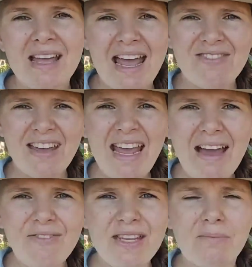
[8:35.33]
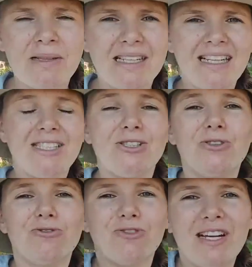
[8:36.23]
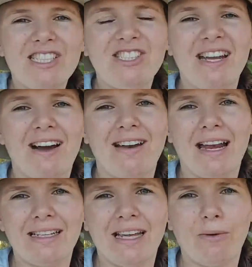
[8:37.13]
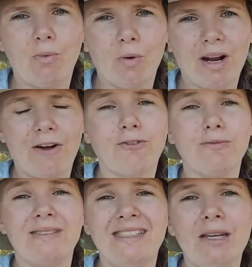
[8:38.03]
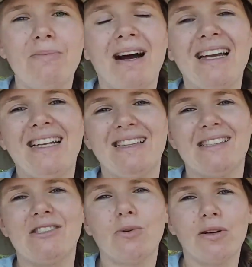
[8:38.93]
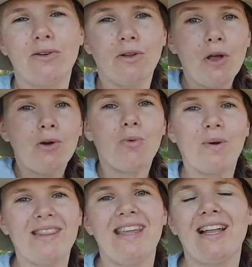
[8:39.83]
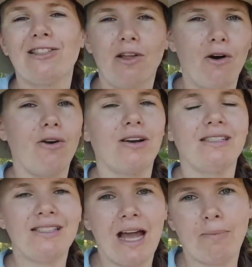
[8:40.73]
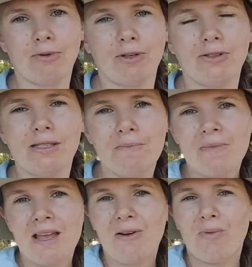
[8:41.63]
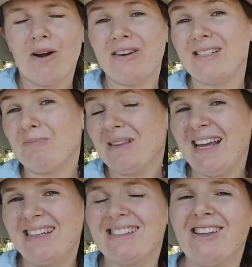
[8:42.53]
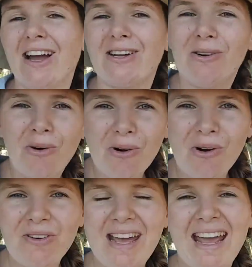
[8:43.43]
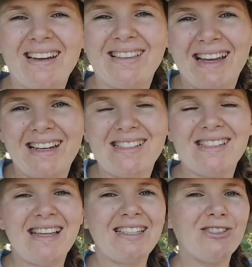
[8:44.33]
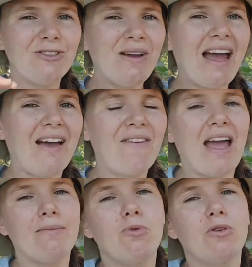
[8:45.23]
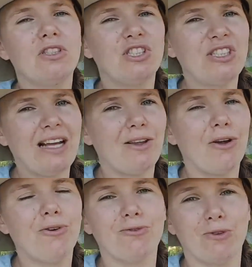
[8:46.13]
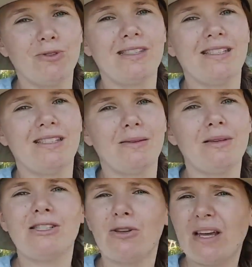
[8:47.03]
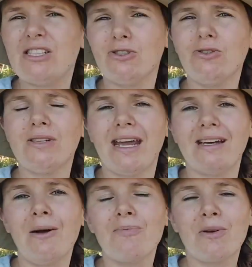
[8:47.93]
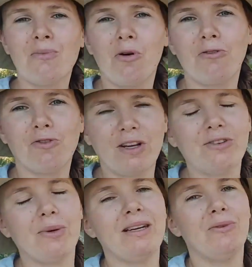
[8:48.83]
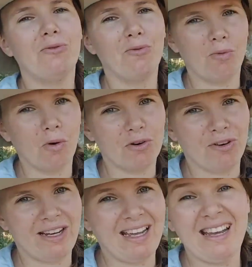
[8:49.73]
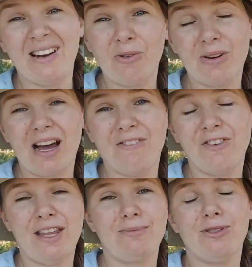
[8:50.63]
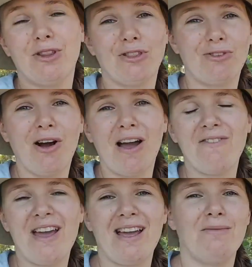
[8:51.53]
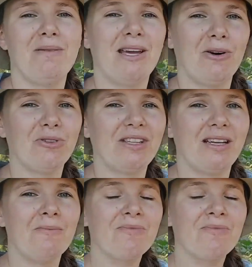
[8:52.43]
and they have the ability to reach down and get water from deeper in the soil with their long taproots. Whereas plants like corn and lettuce, they do have a more shallow root system, so they do need more frequent watering in order for them to thrive and be healthy.